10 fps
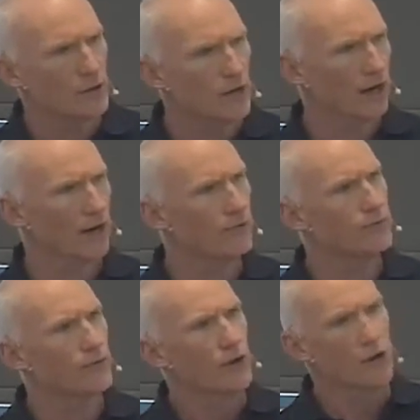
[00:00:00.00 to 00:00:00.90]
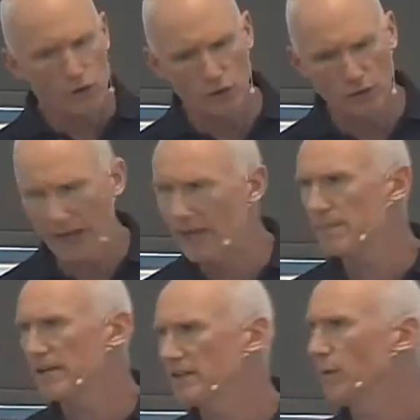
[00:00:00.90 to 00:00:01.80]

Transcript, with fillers: Love your enemies.